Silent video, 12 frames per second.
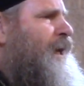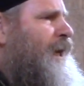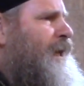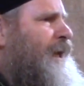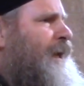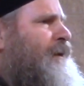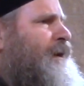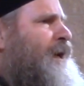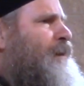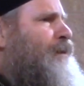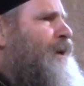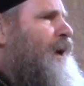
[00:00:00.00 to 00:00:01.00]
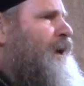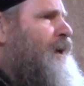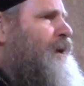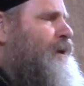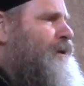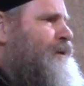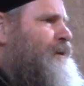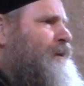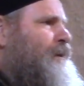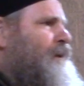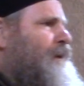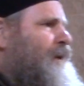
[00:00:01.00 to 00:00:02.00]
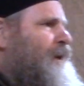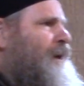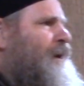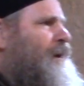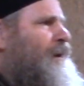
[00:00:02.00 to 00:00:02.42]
And later he brought it to the